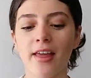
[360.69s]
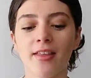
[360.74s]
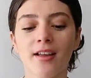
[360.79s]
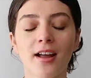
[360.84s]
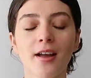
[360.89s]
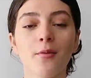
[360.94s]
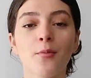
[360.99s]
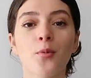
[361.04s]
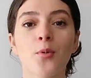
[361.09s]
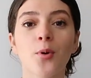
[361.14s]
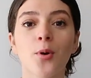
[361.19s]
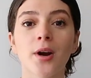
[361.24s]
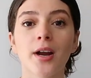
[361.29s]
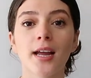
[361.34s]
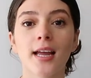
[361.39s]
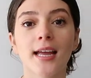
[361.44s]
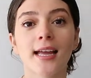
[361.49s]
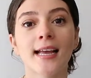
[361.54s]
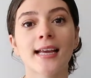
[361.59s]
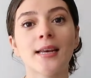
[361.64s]
I think I wore
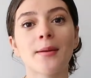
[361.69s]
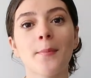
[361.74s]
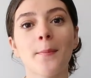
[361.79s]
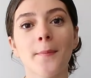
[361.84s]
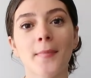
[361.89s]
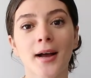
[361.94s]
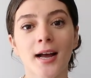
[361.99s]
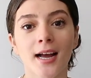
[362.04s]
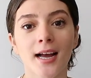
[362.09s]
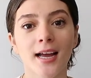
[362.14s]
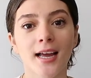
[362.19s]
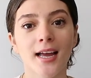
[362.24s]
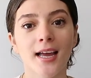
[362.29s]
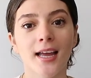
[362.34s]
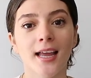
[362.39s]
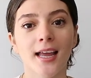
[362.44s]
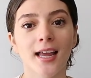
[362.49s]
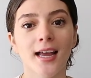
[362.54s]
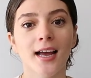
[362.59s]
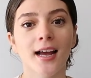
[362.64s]
it in
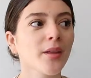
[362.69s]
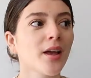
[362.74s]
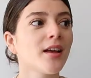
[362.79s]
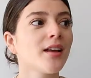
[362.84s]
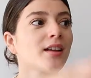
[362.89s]
my